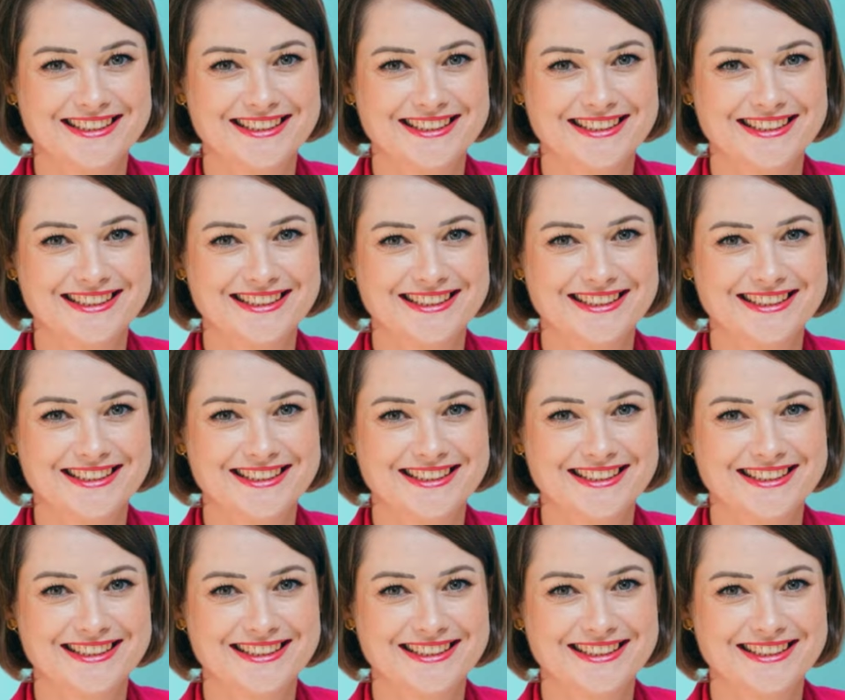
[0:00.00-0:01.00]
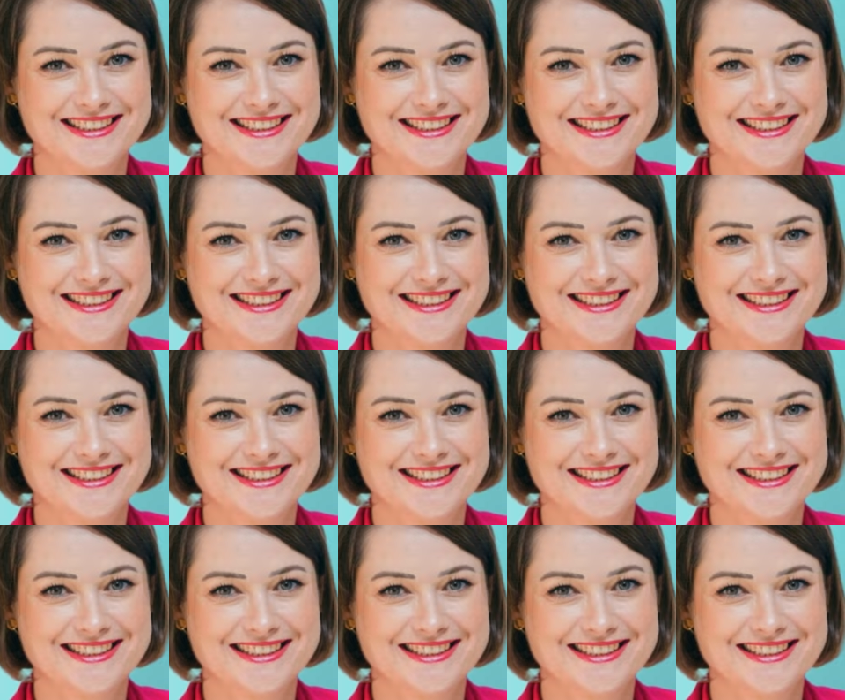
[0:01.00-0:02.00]

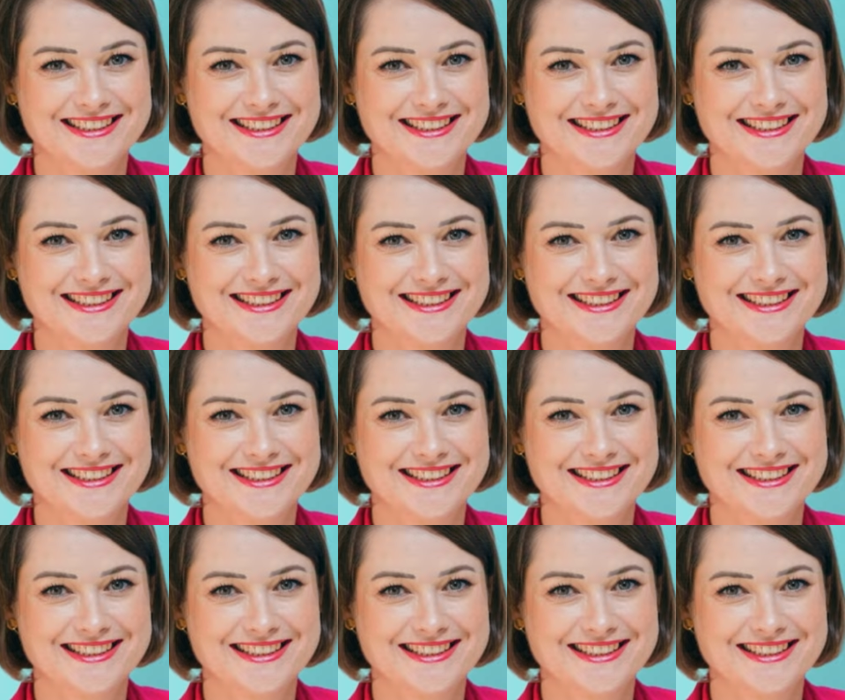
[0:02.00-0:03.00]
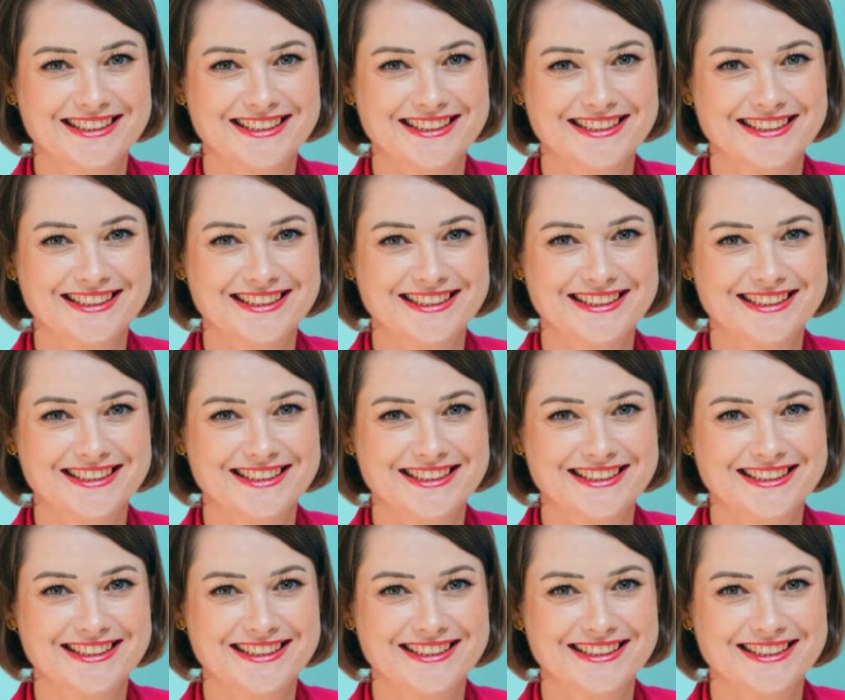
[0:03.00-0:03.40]
This is a still picture; no speech is visible.